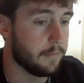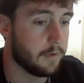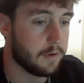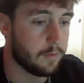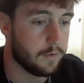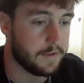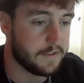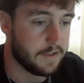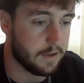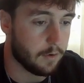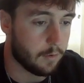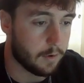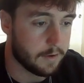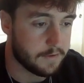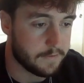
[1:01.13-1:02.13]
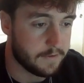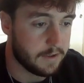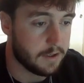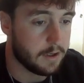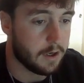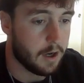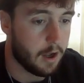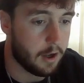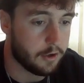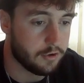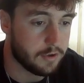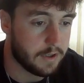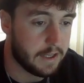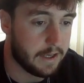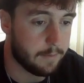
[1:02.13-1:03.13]
We see Aura Sphere,
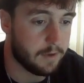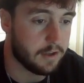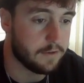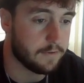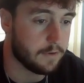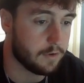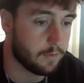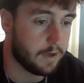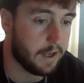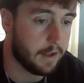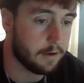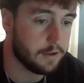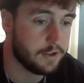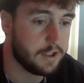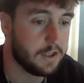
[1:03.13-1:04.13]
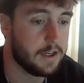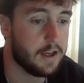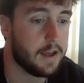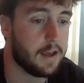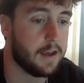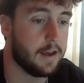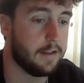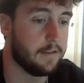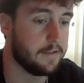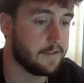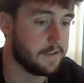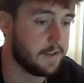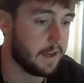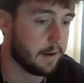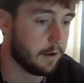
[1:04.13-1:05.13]
100 damage for 3 energy, and this
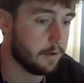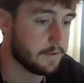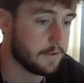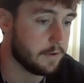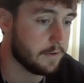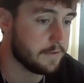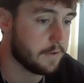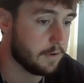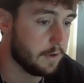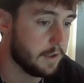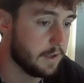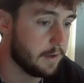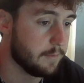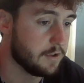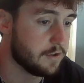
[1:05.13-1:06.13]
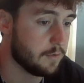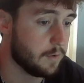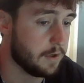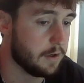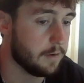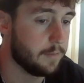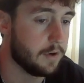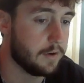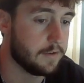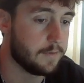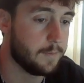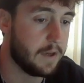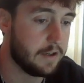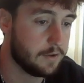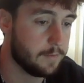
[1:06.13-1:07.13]
attack also does 30 damage to one of your opponent's
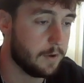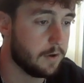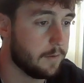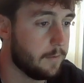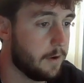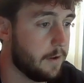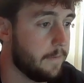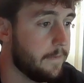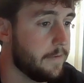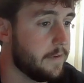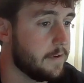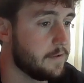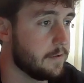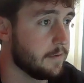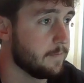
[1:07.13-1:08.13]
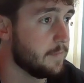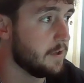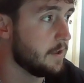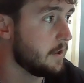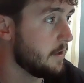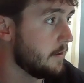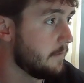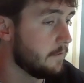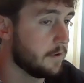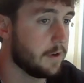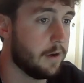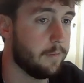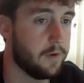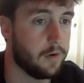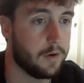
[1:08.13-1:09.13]
bench Pokemon. This will be good for
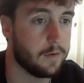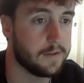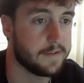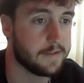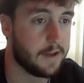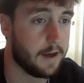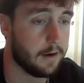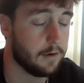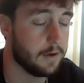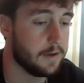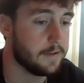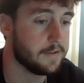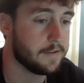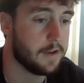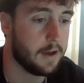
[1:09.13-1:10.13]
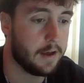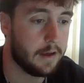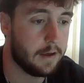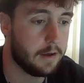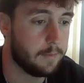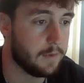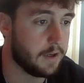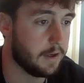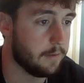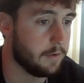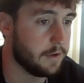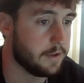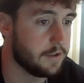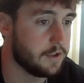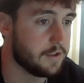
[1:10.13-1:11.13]
comboing with Cyrus, being able
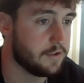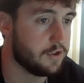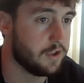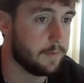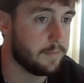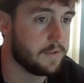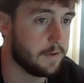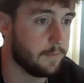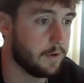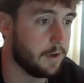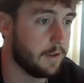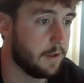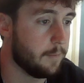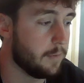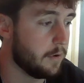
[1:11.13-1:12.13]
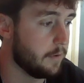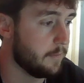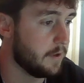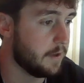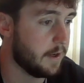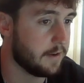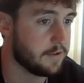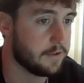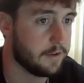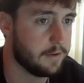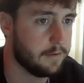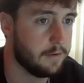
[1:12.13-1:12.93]
to just chip someone and then pull them in next turn.